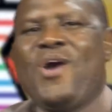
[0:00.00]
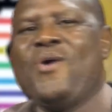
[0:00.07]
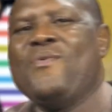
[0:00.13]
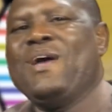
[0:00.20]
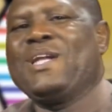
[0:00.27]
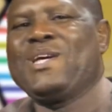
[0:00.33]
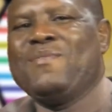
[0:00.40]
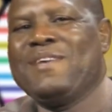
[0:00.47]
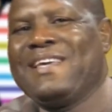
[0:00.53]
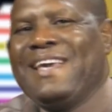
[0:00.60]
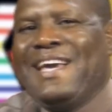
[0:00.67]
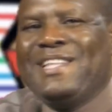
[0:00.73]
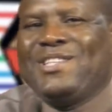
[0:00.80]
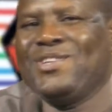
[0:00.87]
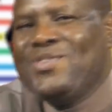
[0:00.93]
Welcome
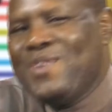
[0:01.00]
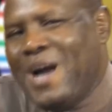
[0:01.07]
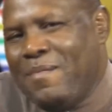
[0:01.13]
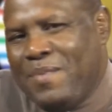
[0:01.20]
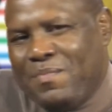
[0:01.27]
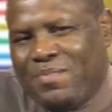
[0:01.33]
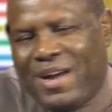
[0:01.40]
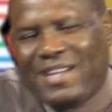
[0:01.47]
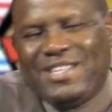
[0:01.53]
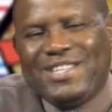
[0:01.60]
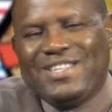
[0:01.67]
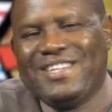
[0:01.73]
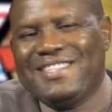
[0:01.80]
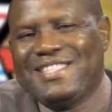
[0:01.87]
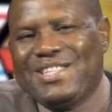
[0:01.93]
again to URP
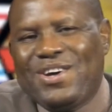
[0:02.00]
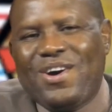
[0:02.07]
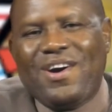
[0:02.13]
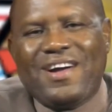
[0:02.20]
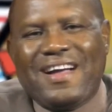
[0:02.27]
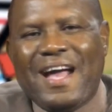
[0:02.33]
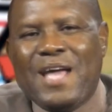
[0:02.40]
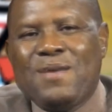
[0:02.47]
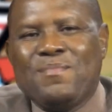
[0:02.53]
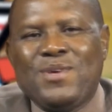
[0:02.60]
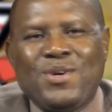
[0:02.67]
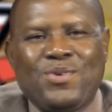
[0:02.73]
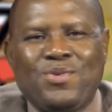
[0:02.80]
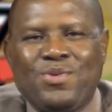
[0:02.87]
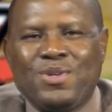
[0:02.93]
Practical Talk. I am
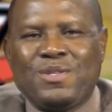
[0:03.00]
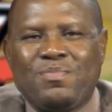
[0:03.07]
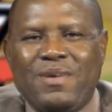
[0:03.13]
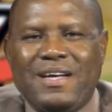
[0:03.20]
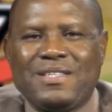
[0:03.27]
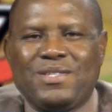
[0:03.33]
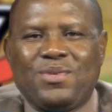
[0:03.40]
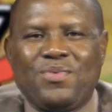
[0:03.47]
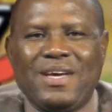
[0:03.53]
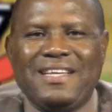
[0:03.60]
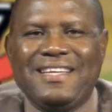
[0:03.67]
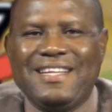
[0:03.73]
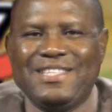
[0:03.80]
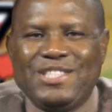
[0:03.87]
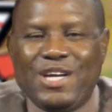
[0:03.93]
your host, Pastor
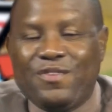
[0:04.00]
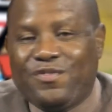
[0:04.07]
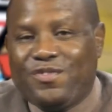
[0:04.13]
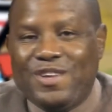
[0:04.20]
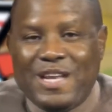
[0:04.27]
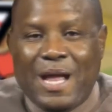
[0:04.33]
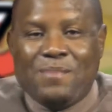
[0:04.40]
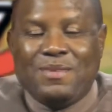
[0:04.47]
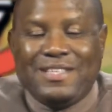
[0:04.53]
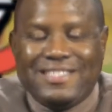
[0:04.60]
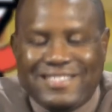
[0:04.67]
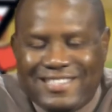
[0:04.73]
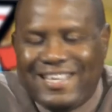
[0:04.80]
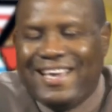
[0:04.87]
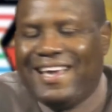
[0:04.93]
Wendell Jeffrey.
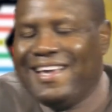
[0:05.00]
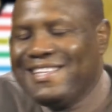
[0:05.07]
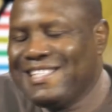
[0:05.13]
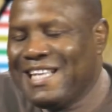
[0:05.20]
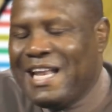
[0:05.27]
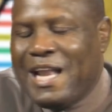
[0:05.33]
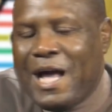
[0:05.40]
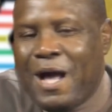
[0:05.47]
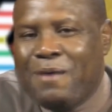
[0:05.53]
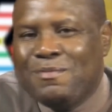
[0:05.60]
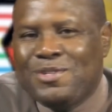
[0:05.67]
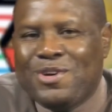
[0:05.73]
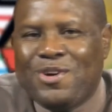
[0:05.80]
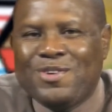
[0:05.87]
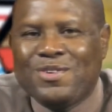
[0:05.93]
Namaste,
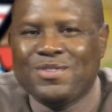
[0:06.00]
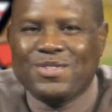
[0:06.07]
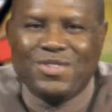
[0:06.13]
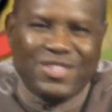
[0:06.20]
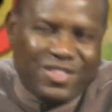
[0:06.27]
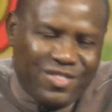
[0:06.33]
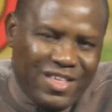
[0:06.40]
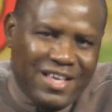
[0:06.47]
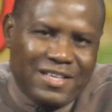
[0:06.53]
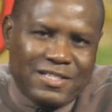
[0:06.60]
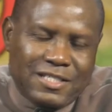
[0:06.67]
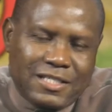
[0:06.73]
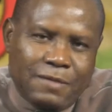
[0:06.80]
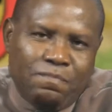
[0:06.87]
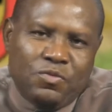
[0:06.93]
salams, all those good
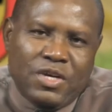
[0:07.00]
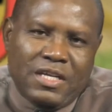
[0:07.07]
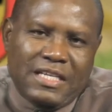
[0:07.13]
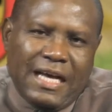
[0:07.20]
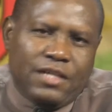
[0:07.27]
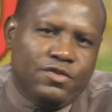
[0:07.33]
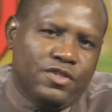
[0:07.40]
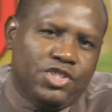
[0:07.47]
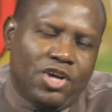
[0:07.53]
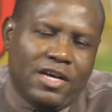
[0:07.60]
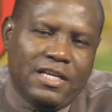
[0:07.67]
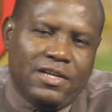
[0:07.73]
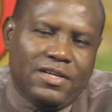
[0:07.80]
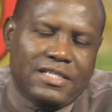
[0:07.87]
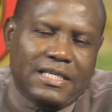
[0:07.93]
things. Thanks for
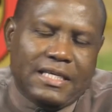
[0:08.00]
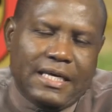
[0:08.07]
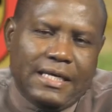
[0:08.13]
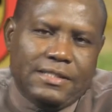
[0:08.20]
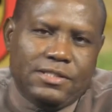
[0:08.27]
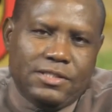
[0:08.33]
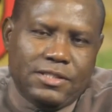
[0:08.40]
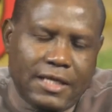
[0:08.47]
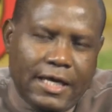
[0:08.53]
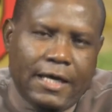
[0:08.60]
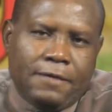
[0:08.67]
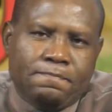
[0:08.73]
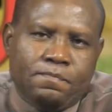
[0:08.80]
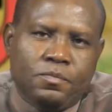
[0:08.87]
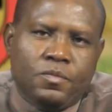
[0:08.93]
joining us again
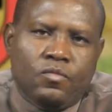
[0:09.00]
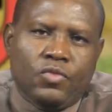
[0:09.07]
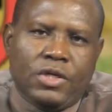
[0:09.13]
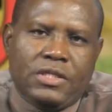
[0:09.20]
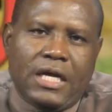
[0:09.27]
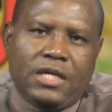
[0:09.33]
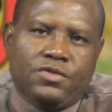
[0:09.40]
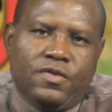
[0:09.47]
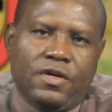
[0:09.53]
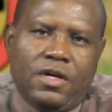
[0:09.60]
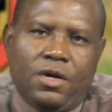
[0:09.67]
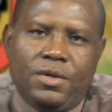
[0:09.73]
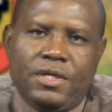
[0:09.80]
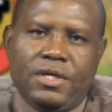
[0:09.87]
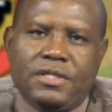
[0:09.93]
today. Thanks for
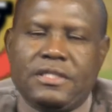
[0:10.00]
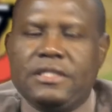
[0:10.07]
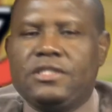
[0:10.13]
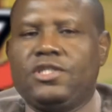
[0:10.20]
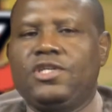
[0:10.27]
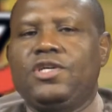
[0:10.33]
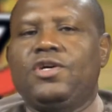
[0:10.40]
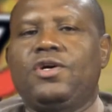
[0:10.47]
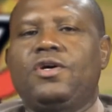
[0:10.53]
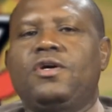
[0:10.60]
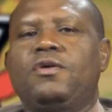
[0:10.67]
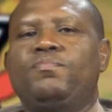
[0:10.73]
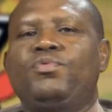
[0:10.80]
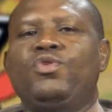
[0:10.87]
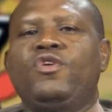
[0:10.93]
allowing us into
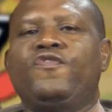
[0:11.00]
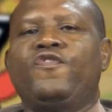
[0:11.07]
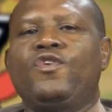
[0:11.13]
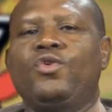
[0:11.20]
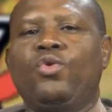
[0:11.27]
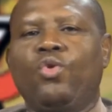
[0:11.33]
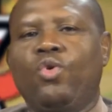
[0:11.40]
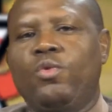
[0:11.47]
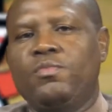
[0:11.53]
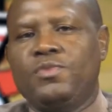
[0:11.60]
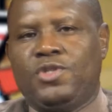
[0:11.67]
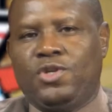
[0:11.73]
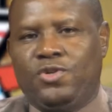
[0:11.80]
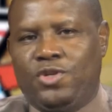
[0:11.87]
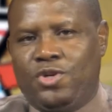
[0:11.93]
your beautiful
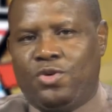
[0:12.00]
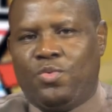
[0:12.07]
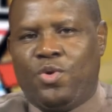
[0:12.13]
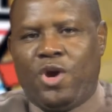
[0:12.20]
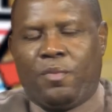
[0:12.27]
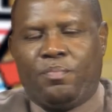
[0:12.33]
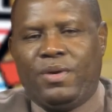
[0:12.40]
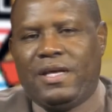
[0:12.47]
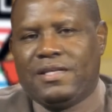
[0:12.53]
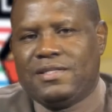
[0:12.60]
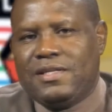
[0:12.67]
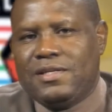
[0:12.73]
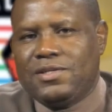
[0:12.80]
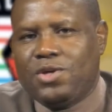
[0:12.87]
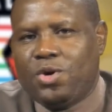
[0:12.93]
homes or your
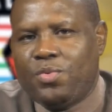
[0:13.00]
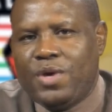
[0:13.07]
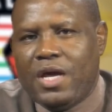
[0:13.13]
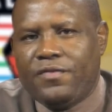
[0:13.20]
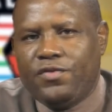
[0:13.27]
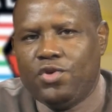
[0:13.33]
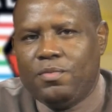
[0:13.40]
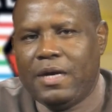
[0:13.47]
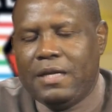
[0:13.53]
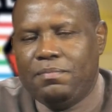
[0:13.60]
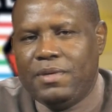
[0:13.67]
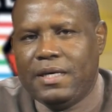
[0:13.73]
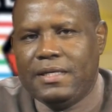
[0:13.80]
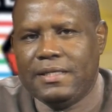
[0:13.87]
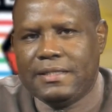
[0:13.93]
workplaces or wherever you might
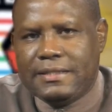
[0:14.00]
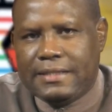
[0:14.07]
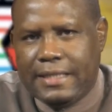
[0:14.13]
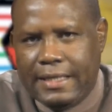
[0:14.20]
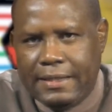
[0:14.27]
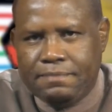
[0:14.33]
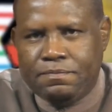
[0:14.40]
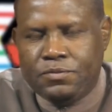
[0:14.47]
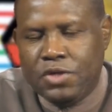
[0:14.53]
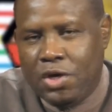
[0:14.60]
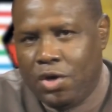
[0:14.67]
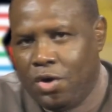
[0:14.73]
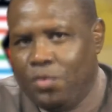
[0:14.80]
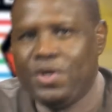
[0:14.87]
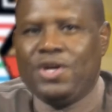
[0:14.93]
be at this time.
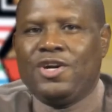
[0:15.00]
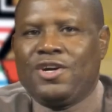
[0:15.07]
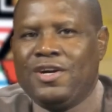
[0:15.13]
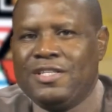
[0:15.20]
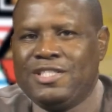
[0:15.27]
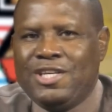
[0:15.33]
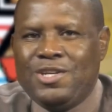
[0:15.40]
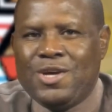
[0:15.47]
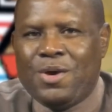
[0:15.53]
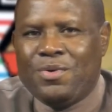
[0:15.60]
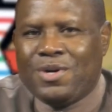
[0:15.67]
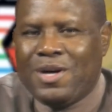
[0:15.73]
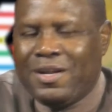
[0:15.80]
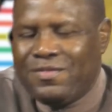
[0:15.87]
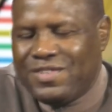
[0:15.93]
We're going to continue our
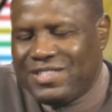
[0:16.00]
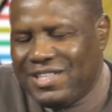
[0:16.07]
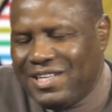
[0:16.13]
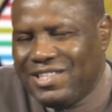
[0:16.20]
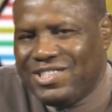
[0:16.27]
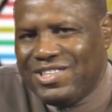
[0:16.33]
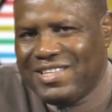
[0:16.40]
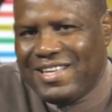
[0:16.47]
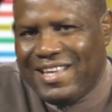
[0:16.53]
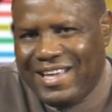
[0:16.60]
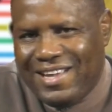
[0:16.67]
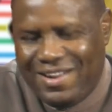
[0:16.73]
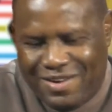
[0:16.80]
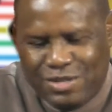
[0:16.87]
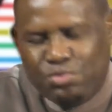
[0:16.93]
conversation
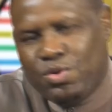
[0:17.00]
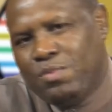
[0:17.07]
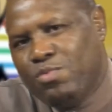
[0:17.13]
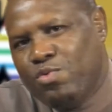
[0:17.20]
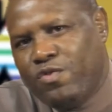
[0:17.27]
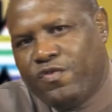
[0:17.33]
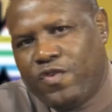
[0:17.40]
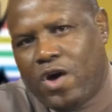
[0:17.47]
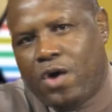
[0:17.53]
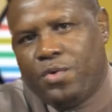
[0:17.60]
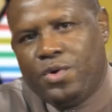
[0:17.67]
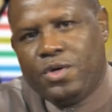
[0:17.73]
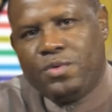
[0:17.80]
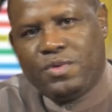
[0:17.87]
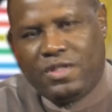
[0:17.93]
here as we move
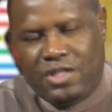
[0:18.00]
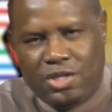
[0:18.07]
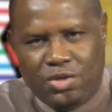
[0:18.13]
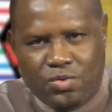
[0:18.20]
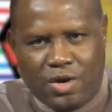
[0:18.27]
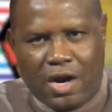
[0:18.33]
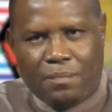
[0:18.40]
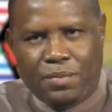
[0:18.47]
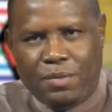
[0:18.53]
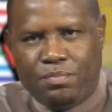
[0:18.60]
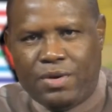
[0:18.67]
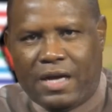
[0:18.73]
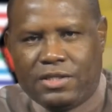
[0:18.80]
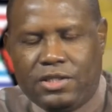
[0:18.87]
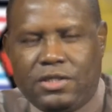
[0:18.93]
forward with the URP
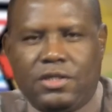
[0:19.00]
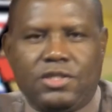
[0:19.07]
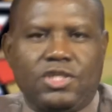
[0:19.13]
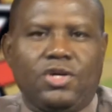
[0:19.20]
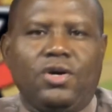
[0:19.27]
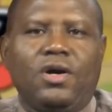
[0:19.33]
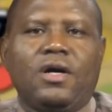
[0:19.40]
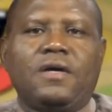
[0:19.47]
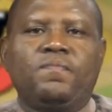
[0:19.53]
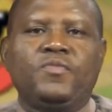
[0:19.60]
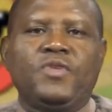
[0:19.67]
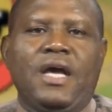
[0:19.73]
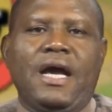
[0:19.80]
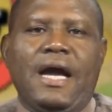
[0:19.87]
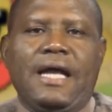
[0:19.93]
Practical Talk
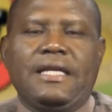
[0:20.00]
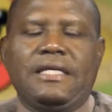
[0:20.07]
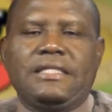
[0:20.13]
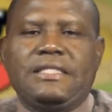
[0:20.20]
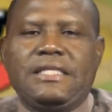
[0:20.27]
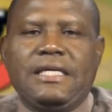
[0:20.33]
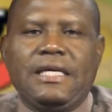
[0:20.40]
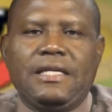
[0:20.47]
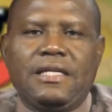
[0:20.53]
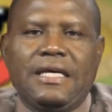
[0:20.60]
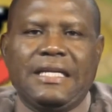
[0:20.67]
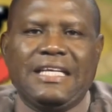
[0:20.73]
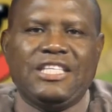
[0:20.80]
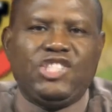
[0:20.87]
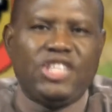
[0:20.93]
and indeed
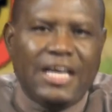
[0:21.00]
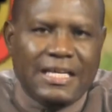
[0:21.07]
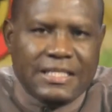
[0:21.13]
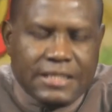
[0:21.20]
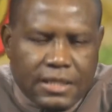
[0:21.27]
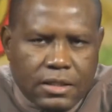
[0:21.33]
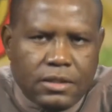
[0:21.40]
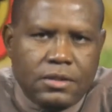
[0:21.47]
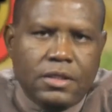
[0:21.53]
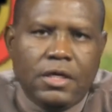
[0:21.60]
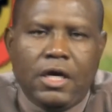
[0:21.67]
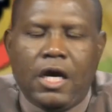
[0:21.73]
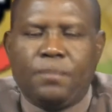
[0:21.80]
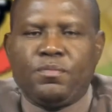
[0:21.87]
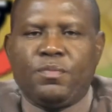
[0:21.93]
an agenda,
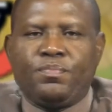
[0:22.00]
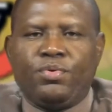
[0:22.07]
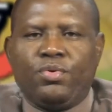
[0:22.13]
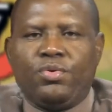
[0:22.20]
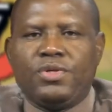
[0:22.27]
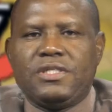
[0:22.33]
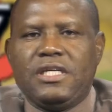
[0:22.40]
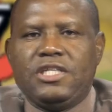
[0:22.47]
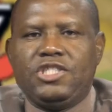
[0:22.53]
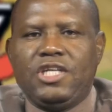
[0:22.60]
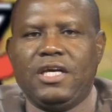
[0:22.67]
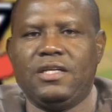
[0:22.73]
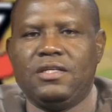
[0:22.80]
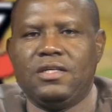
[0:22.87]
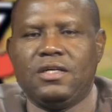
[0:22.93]
a proposed
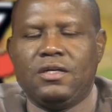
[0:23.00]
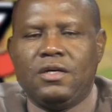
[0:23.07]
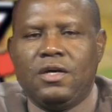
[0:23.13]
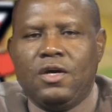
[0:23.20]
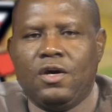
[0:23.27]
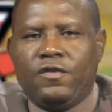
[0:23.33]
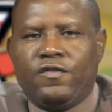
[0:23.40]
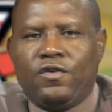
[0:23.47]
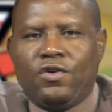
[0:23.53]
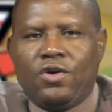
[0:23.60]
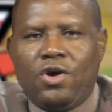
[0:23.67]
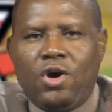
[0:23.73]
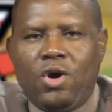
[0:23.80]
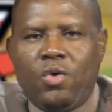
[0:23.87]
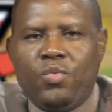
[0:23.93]
agenda for
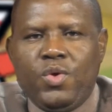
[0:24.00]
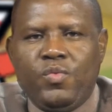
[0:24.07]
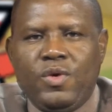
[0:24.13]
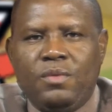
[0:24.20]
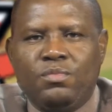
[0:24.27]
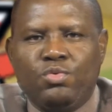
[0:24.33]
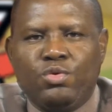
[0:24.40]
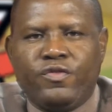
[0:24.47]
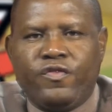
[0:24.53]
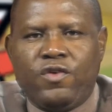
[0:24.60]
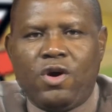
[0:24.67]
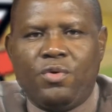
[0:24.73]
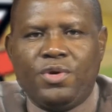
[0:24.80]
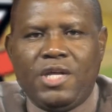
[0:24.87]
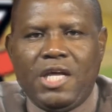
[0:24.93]
how we will move
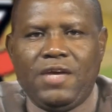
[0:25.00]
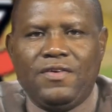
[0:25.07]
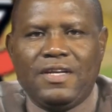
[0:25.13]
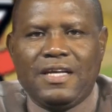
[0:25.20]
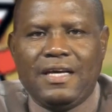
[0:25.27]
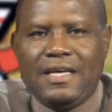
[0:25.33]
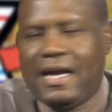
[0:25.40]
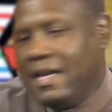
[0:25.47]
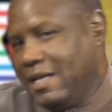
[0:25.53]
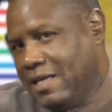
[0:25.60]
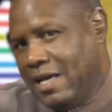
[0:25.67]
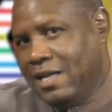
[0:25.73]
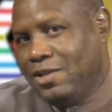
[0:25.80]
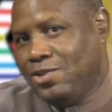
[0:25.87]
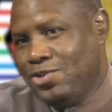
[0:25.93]
forward here in Guyana.
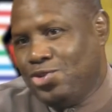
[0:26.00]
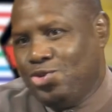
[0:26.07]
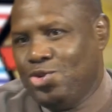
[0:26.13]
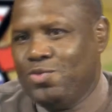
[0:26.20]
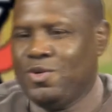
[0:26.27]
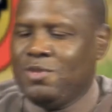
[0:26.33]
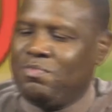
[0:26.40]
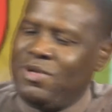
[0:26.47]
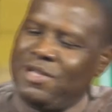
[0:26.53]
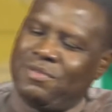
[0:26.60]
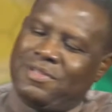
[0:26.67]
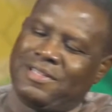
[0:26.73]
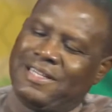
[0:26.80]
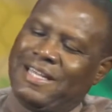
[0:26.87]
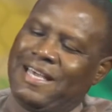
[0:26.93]
Again, in the studio with me
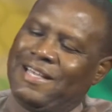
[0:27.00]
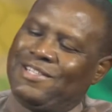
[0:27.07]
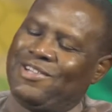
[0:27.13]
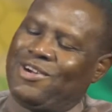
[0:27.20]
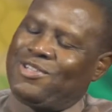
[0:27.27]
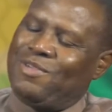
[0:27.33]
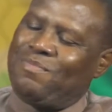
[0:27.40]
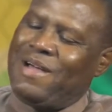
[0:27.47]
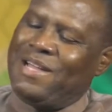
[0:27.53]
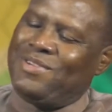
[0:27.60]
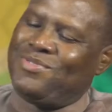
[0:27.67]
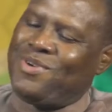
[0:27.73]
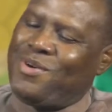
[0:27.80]
today is Dr. Bandu.